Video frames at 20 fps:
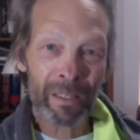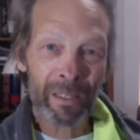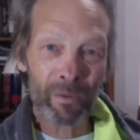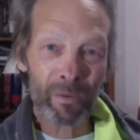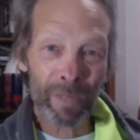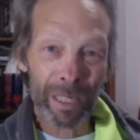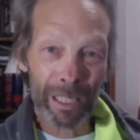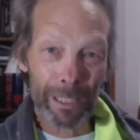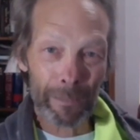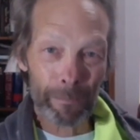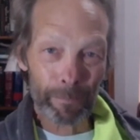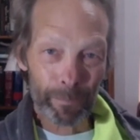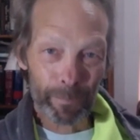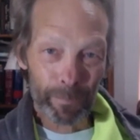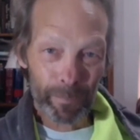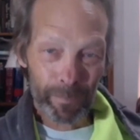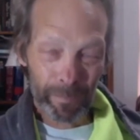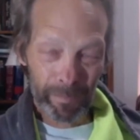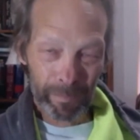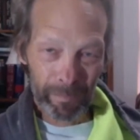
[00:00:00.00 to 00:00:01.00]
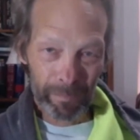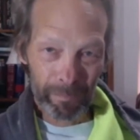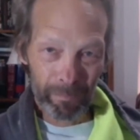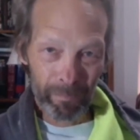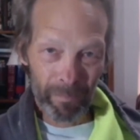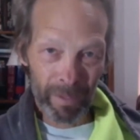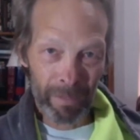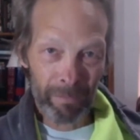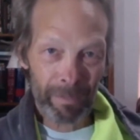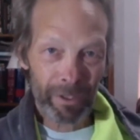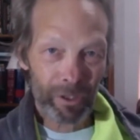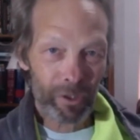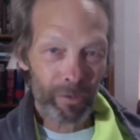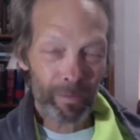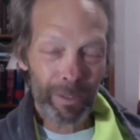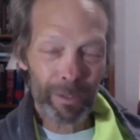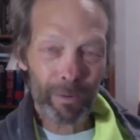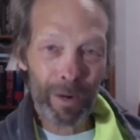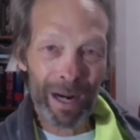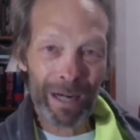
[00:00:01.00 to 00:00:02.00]
Well, Mr.
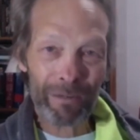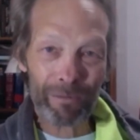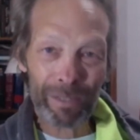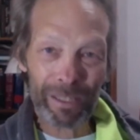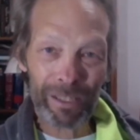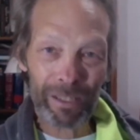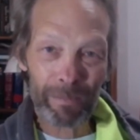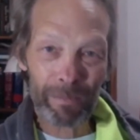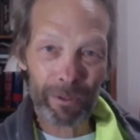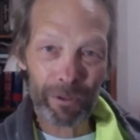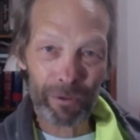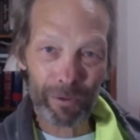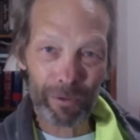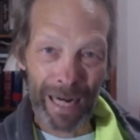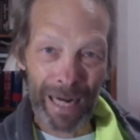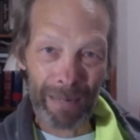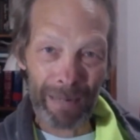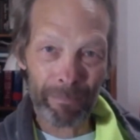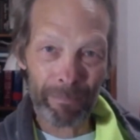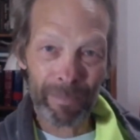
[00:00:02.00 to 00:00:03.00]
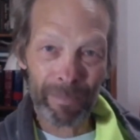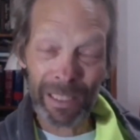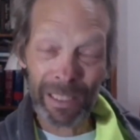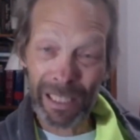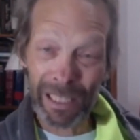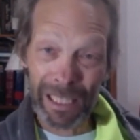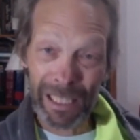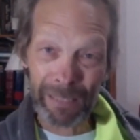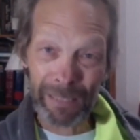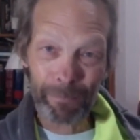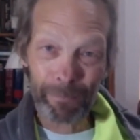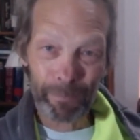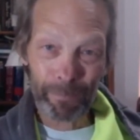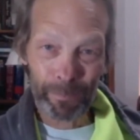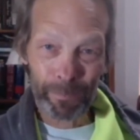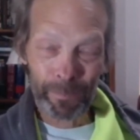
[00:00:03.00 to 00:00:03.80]
McGuire rigs up his trap, and then